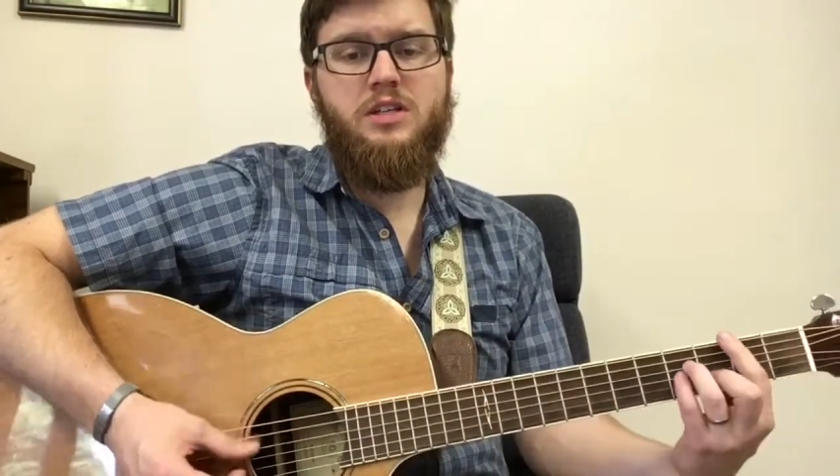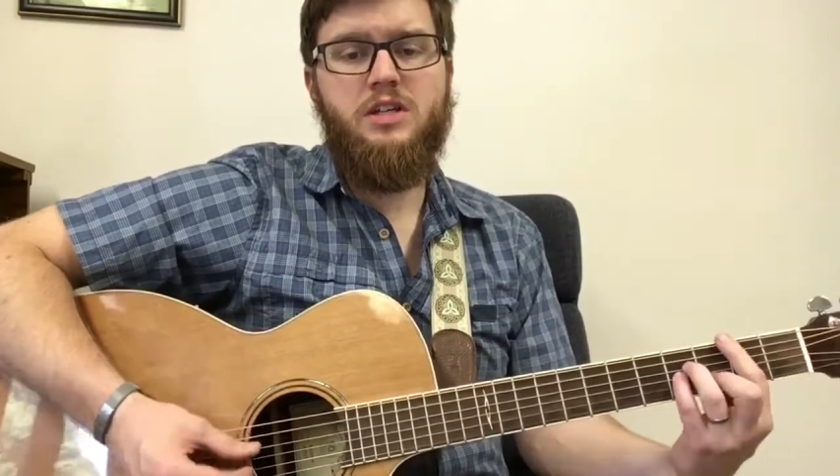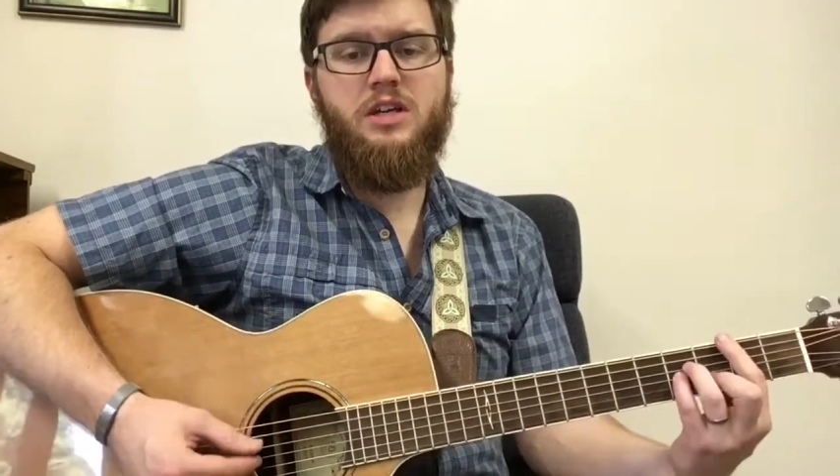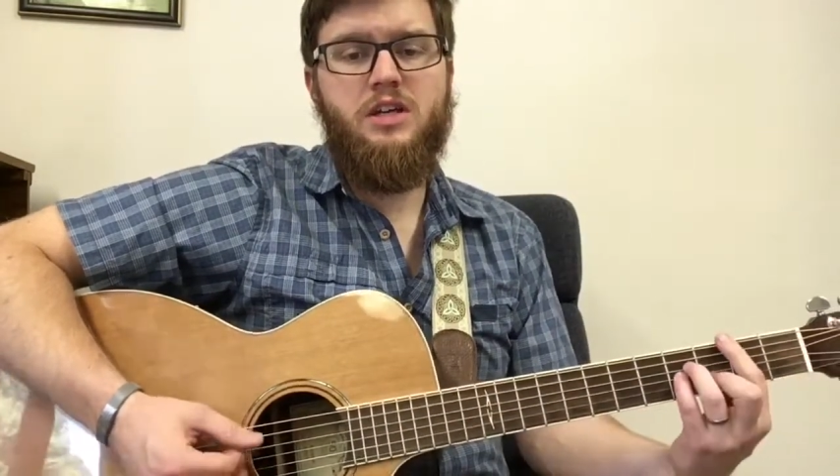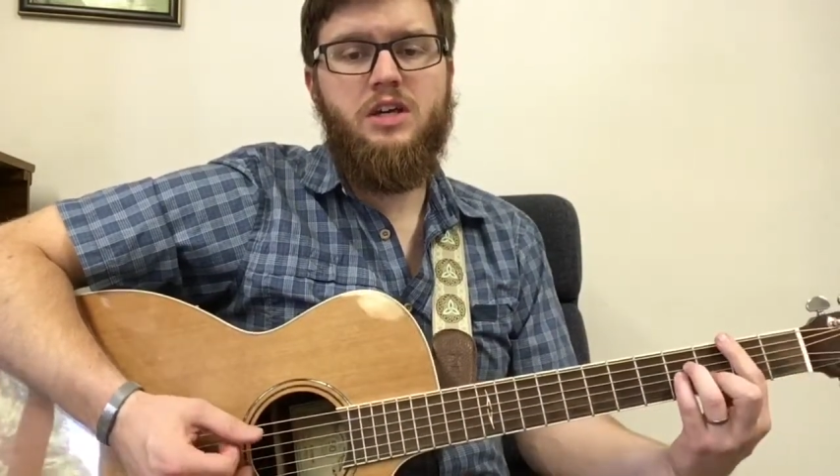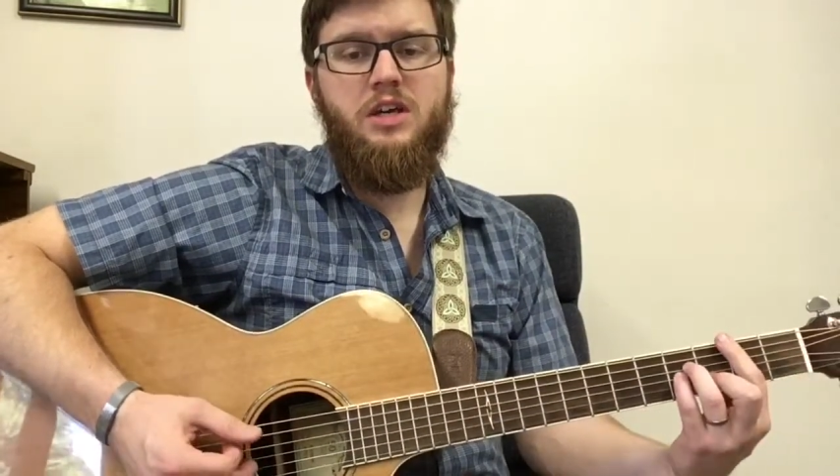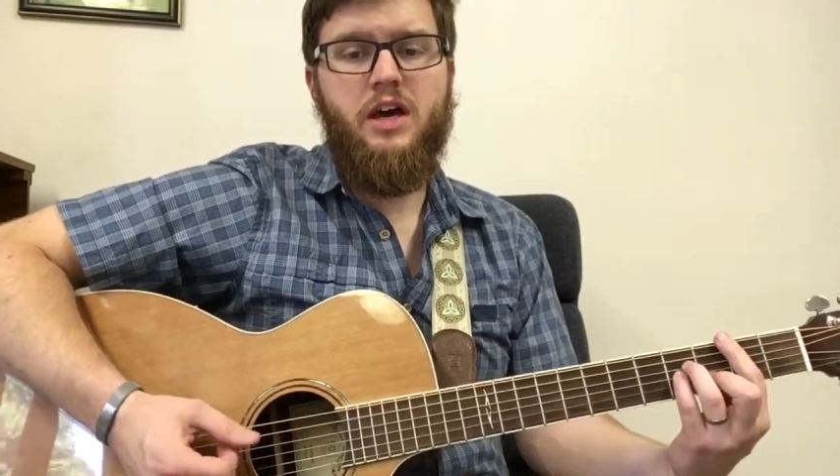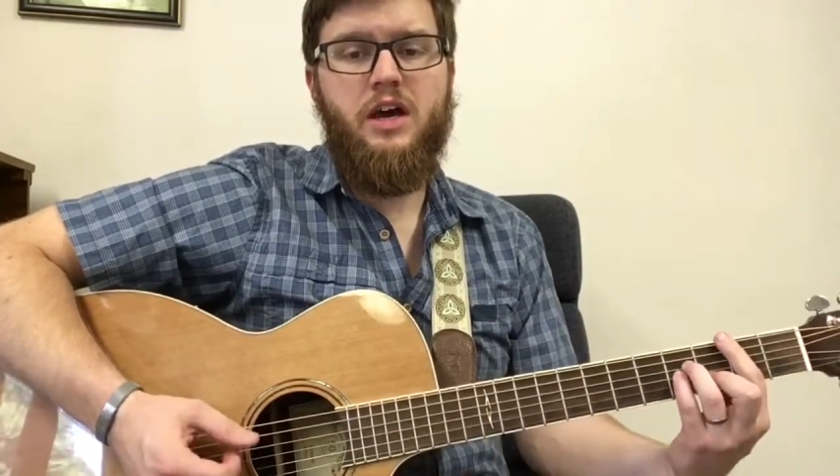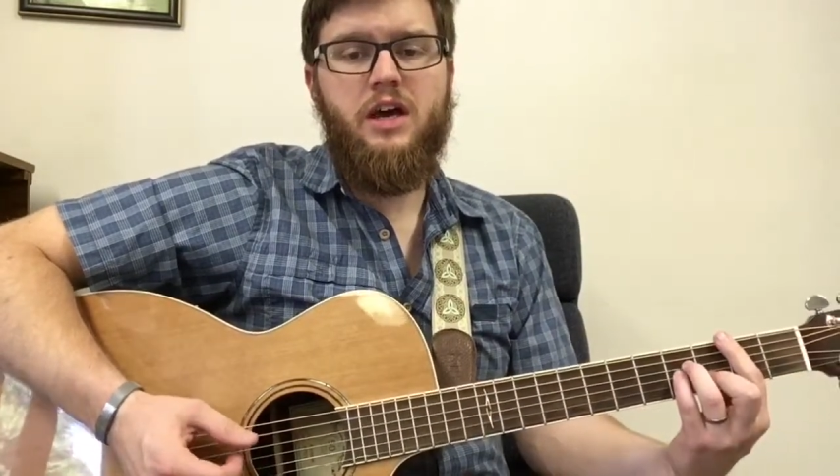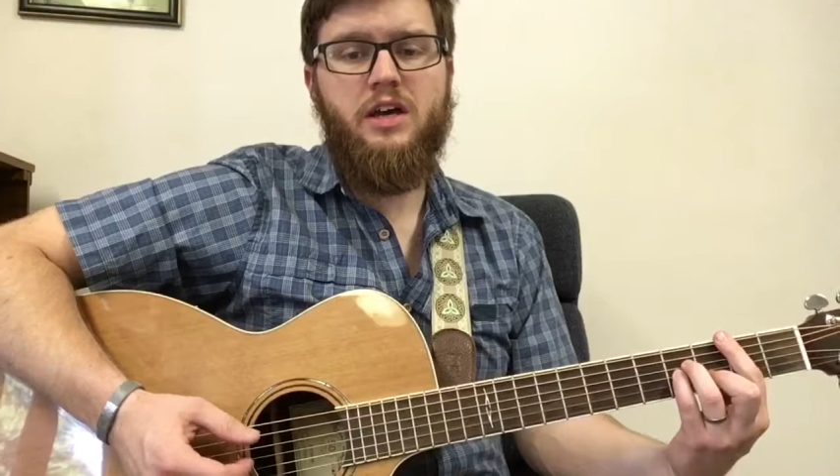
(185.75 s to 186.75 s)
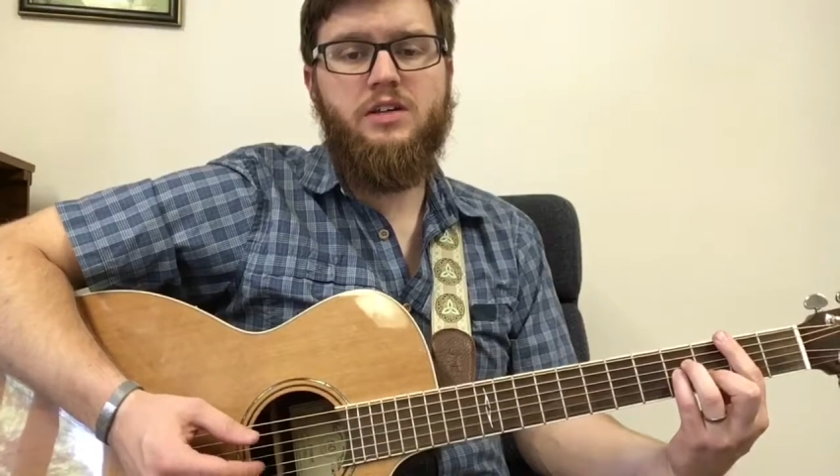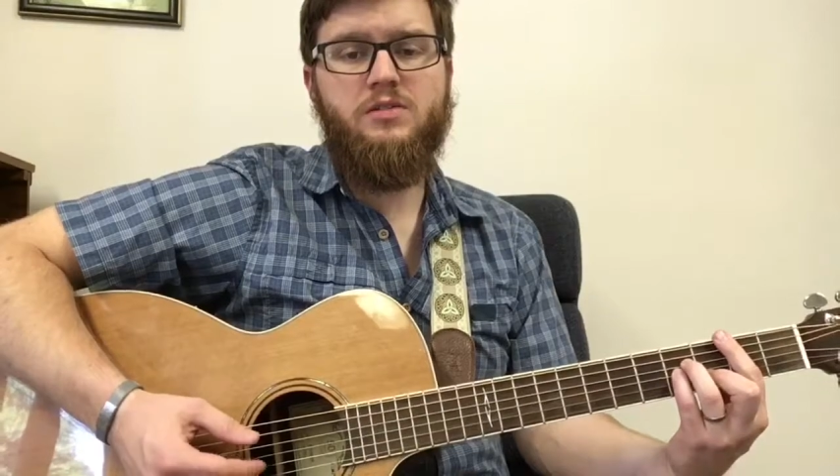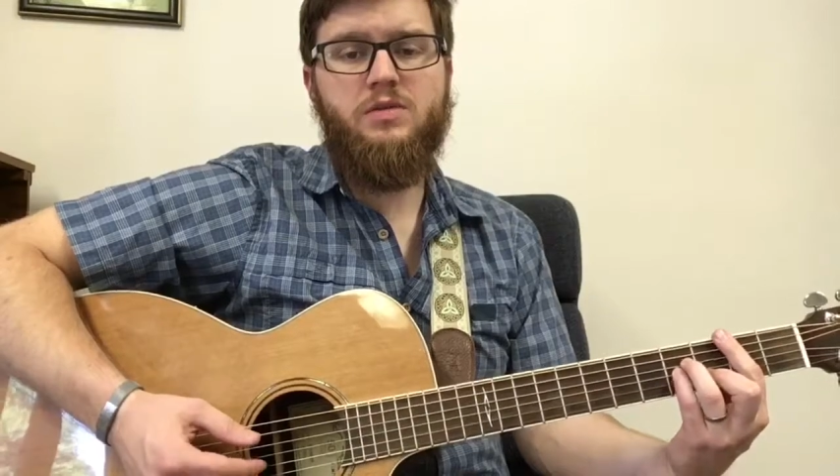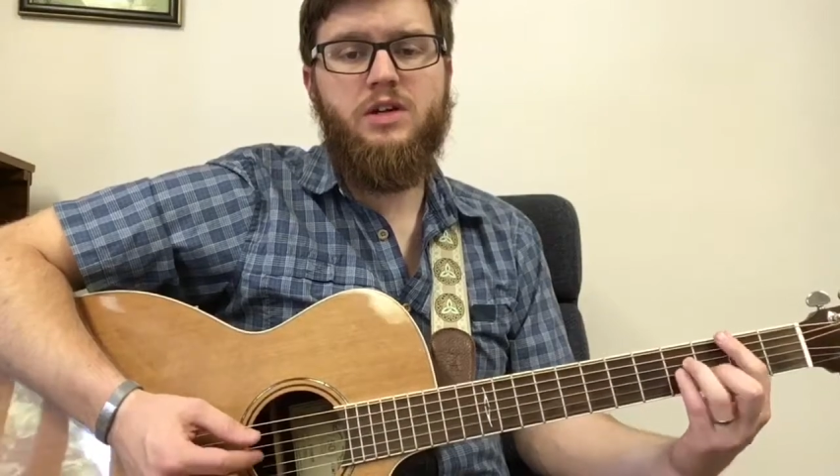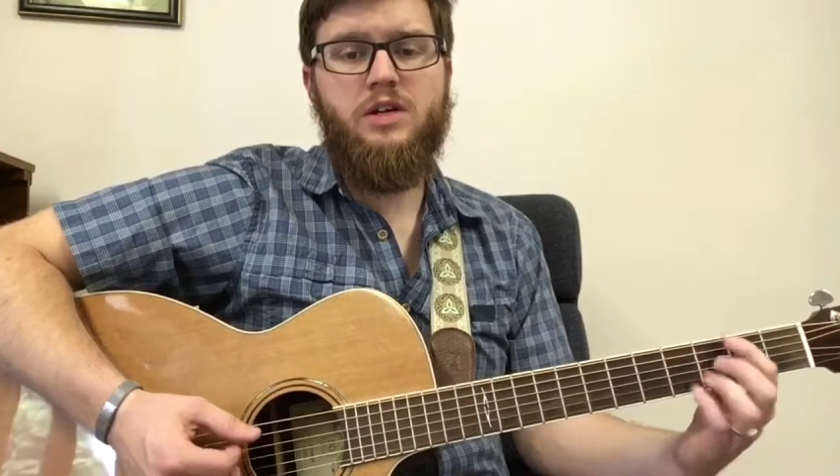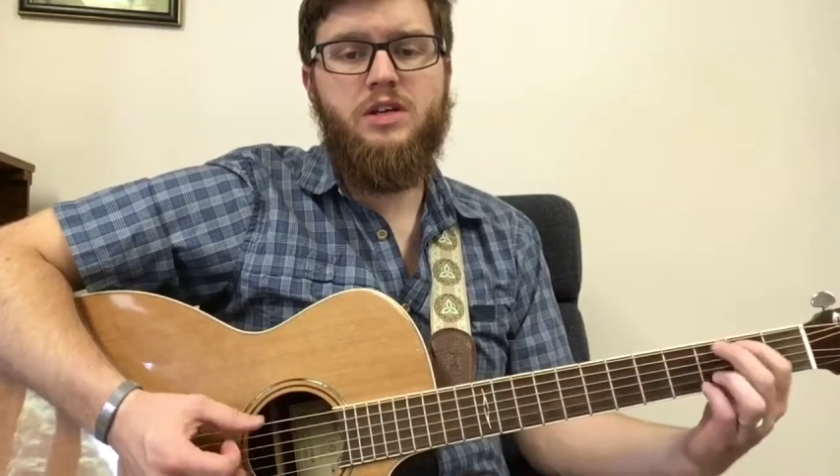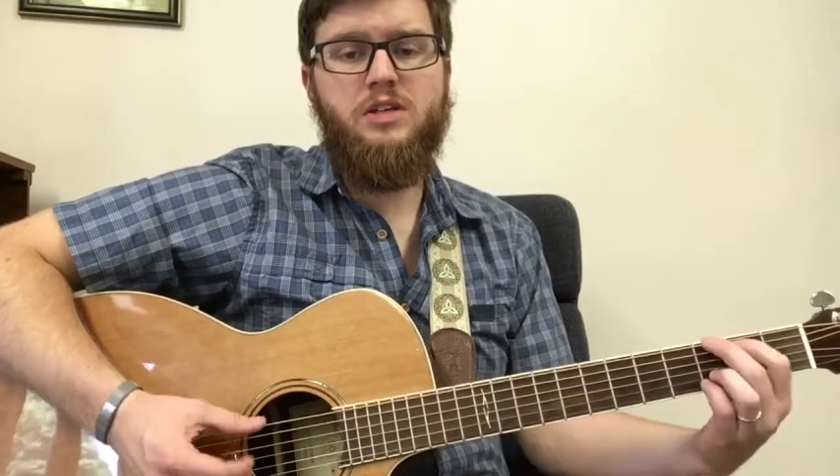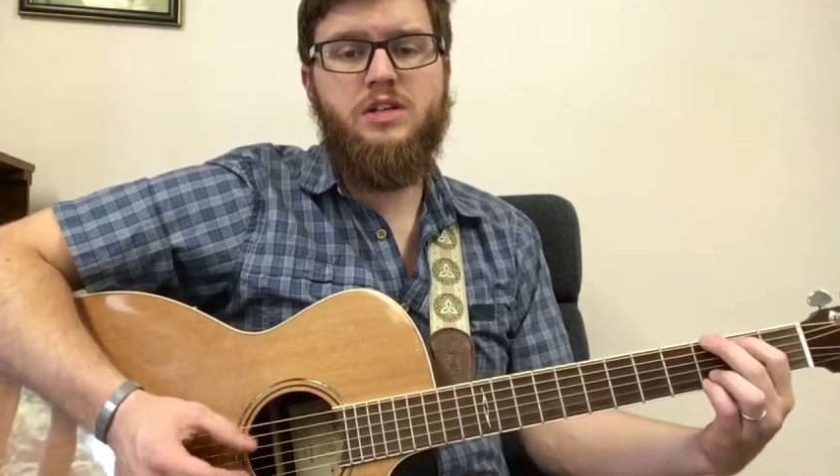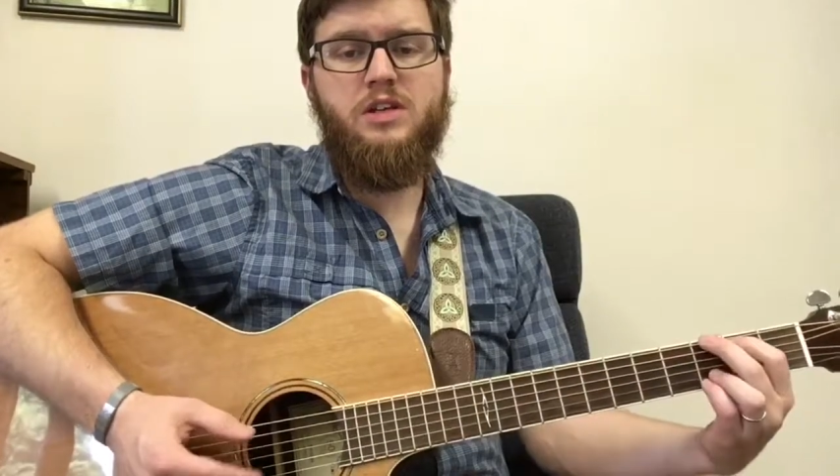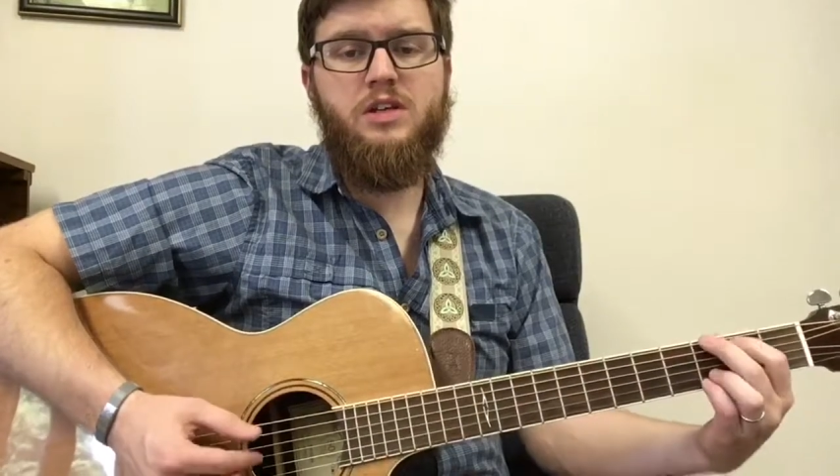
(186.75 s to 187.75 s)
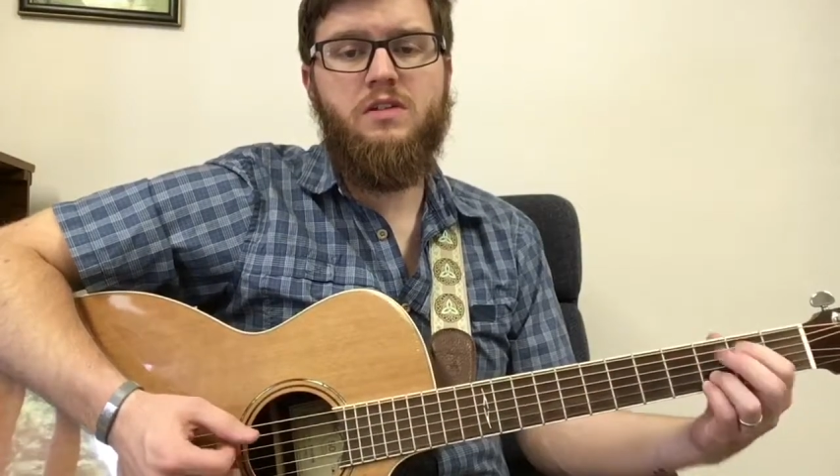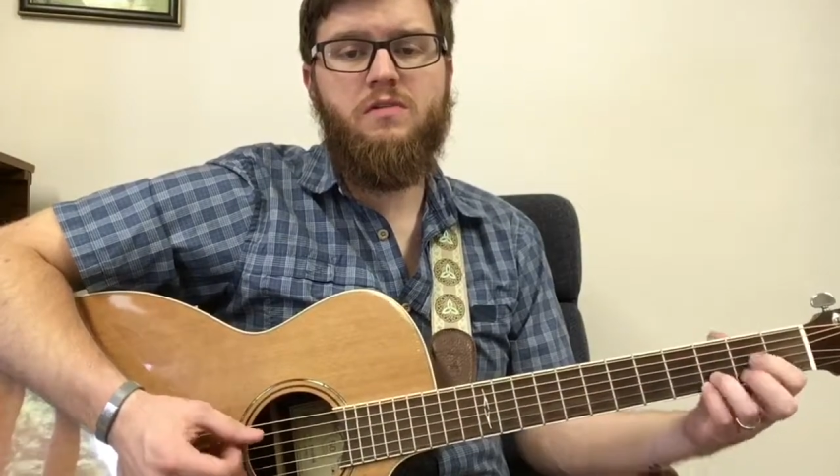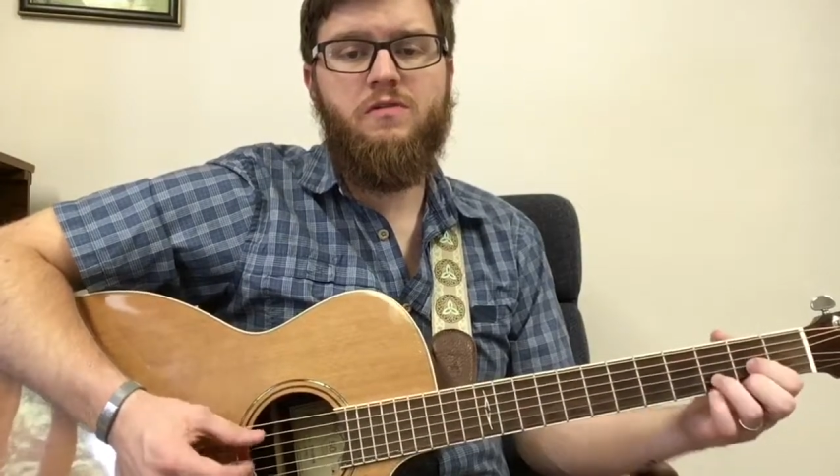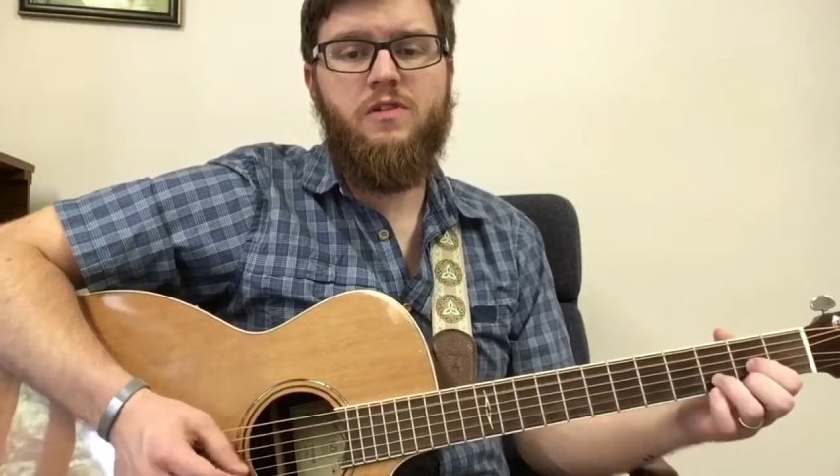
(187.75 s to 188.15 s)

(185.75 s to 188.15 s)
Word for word: he has risen